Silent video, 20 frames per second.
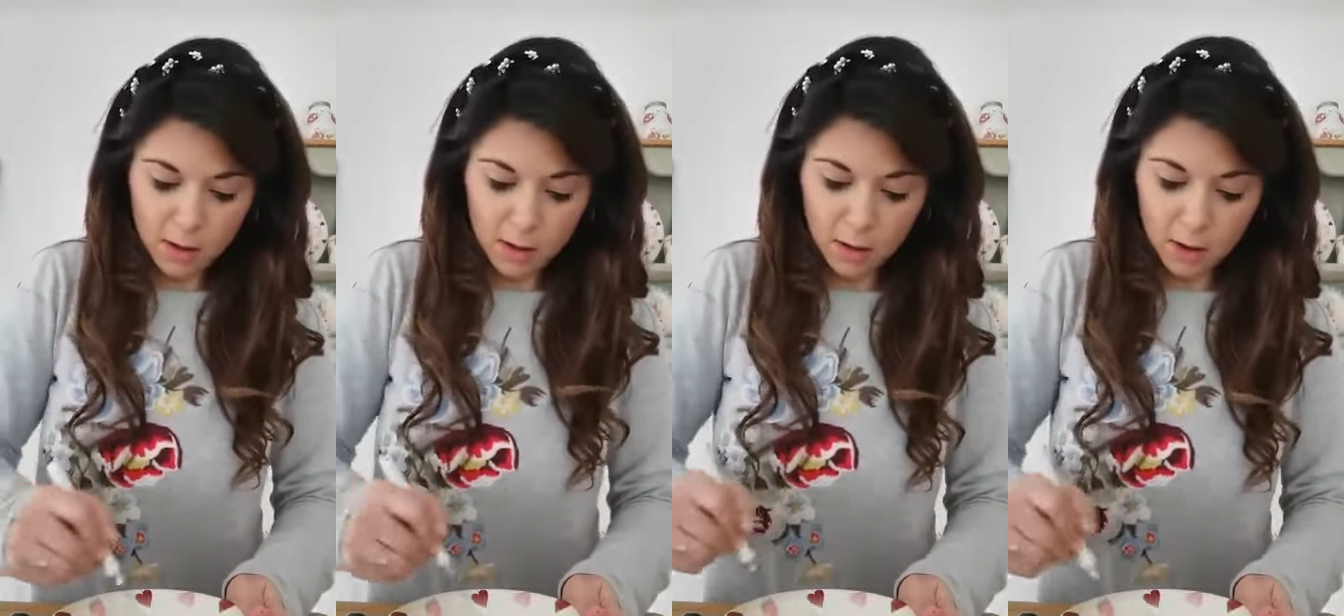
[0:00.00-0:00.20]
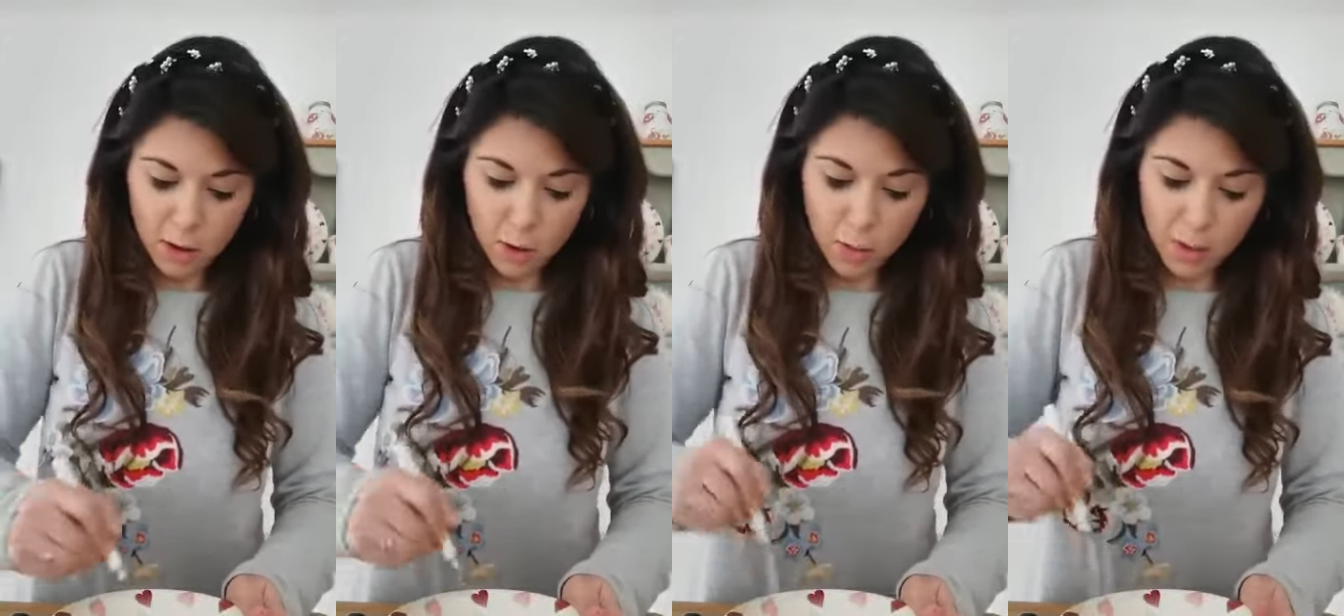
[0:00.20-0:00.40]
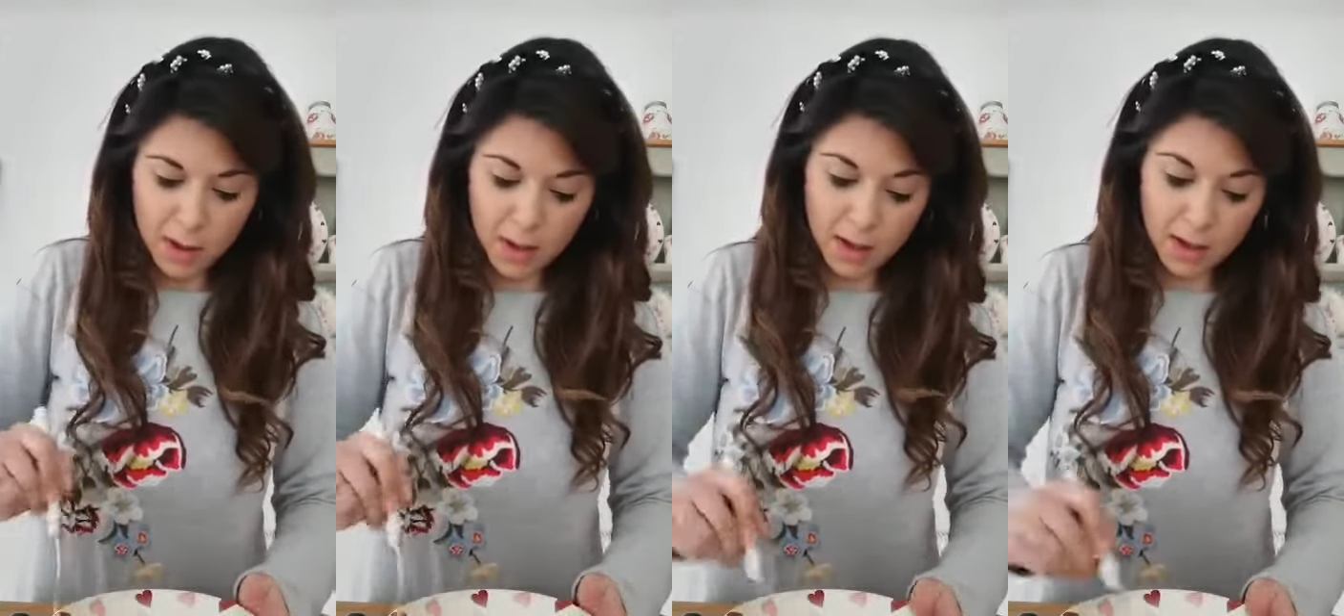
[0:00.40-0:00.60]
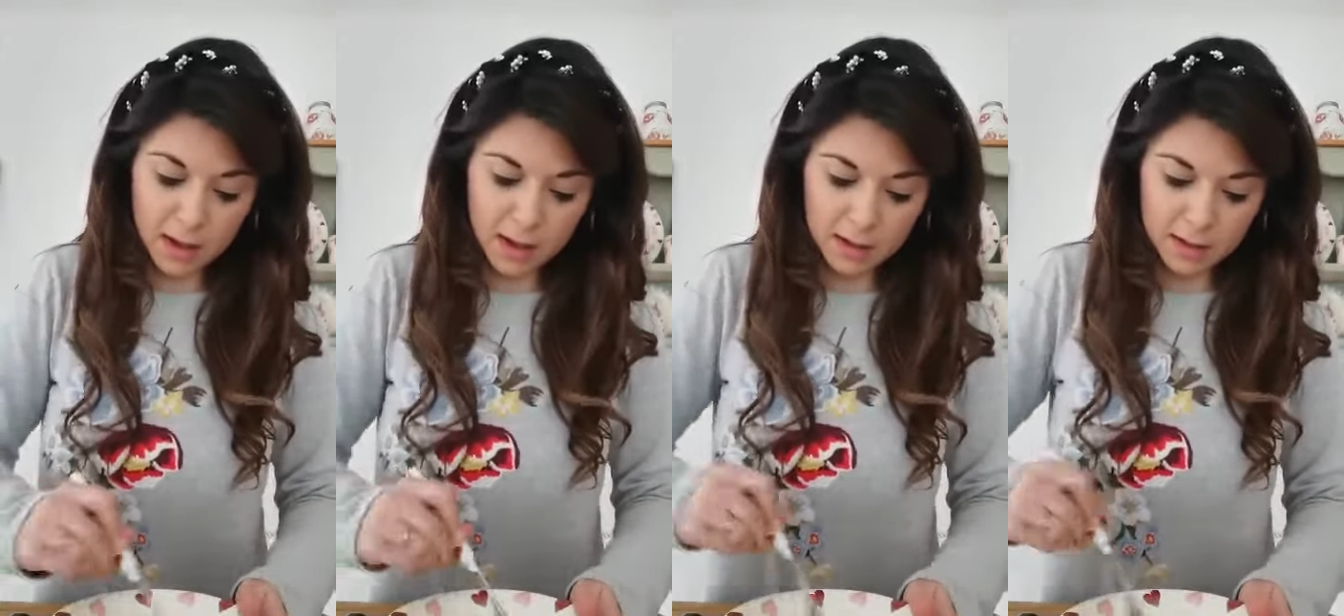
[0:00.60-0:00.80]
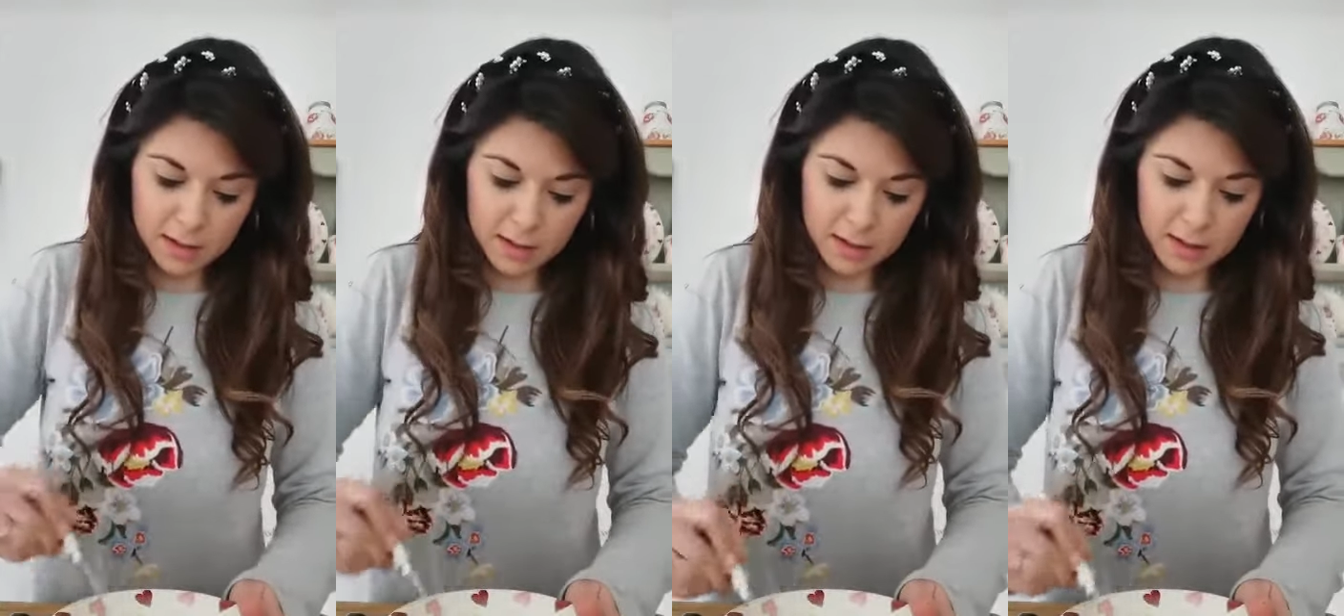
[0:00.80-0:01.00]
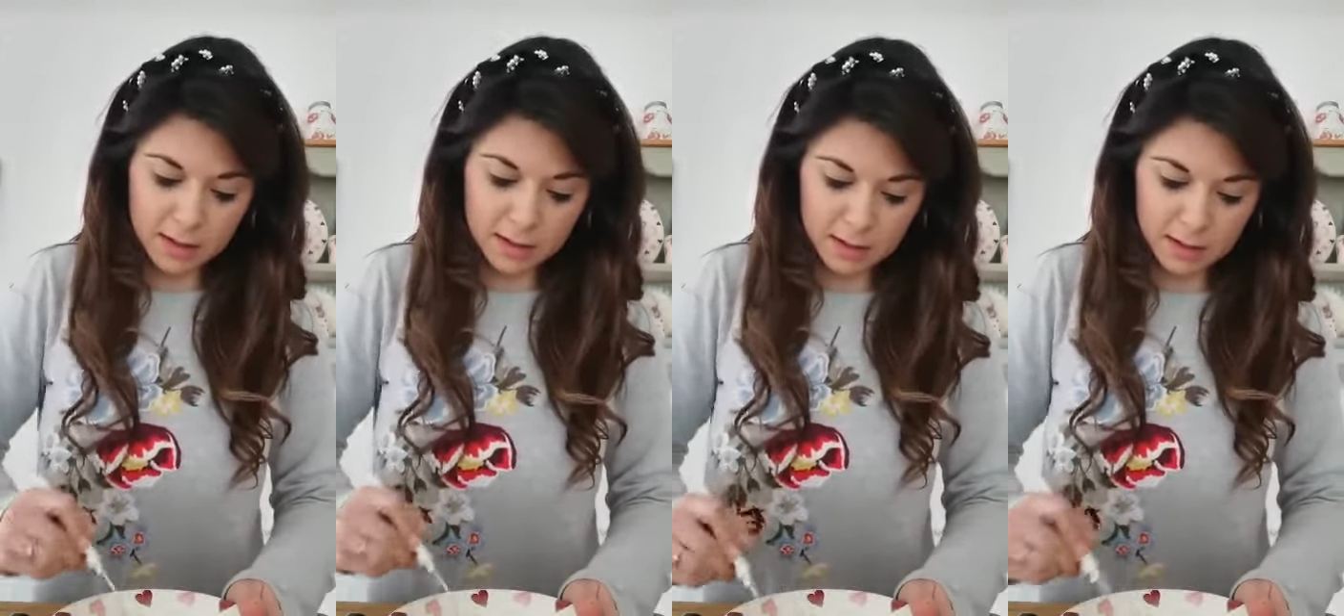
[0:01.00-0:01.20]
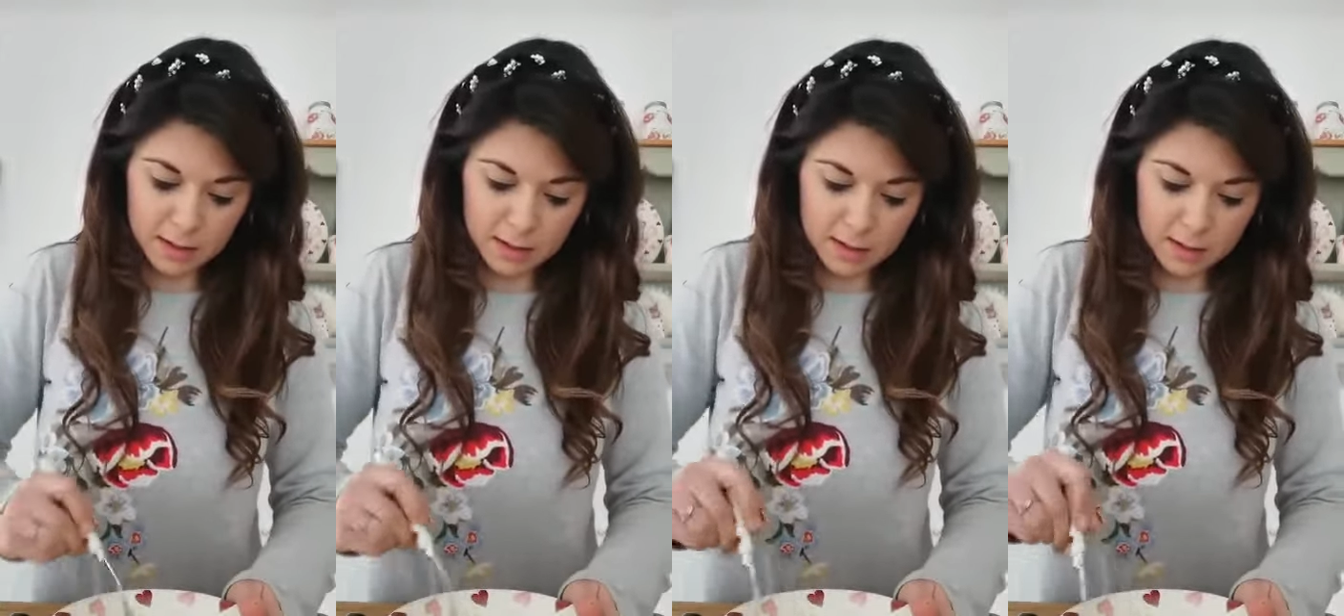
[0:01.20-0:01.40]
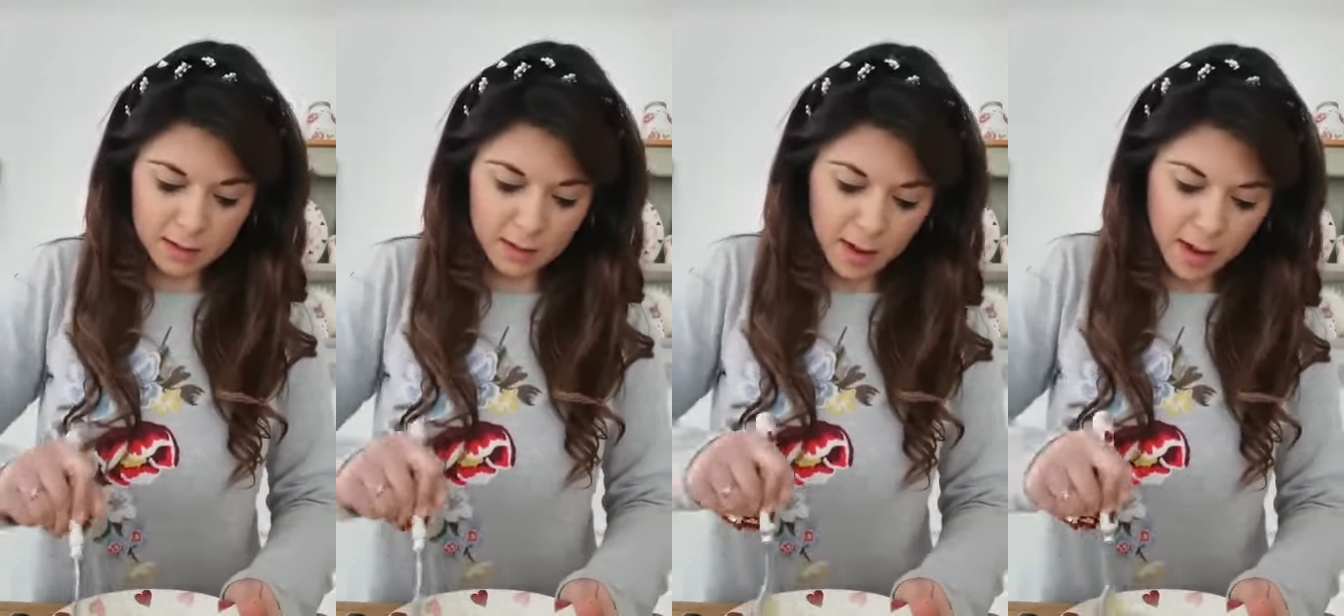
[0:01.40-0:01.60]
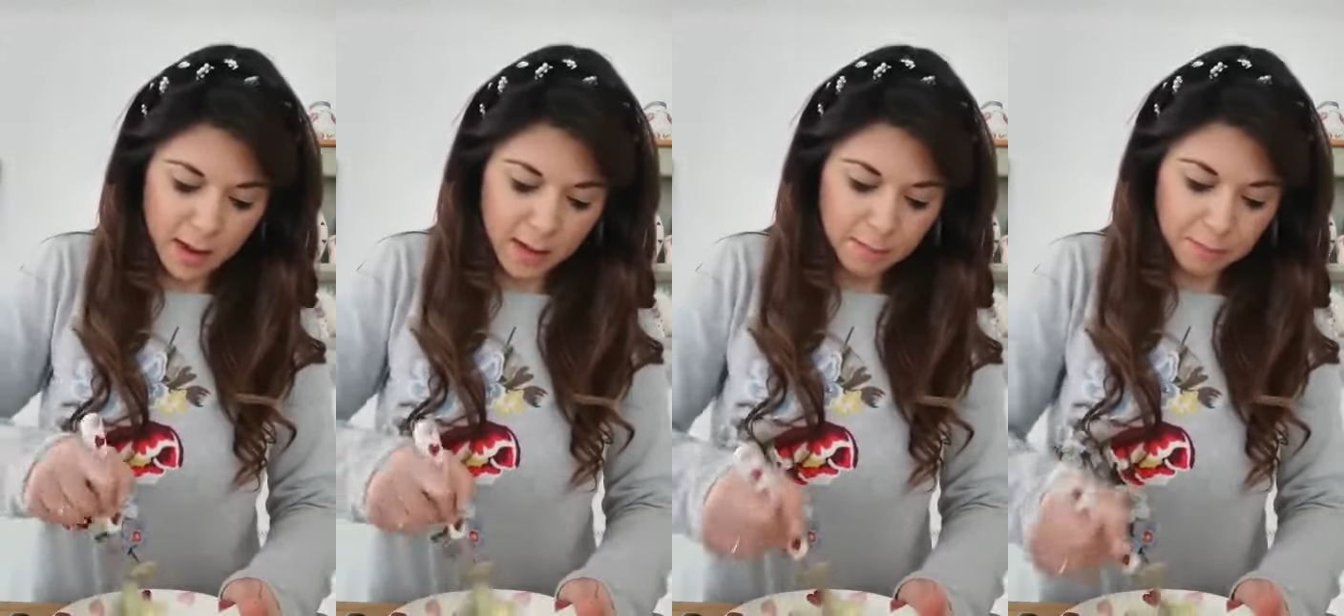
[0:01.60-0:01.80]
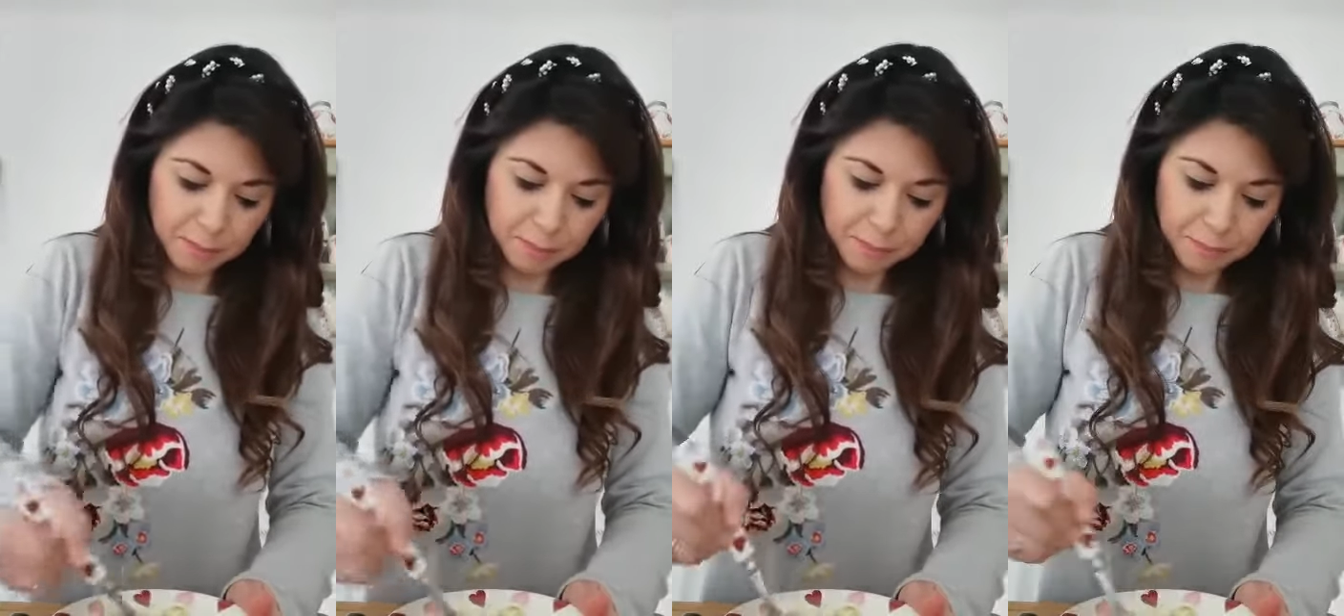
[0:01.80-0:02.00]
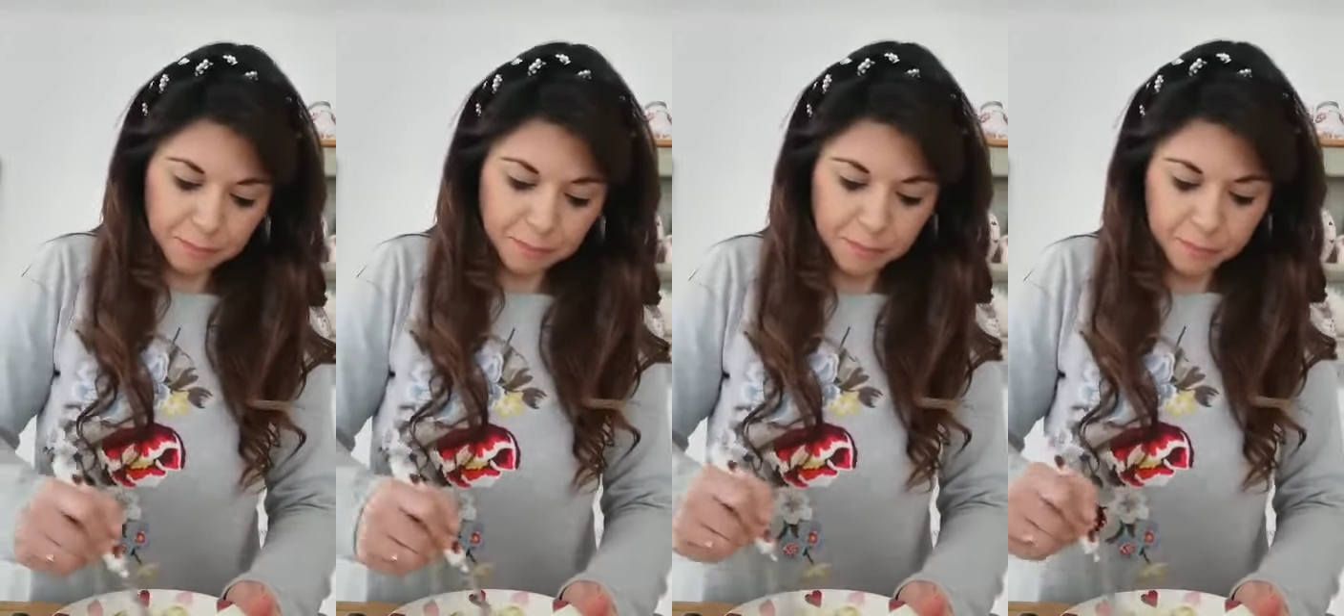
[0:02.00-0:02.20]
gooey consistency.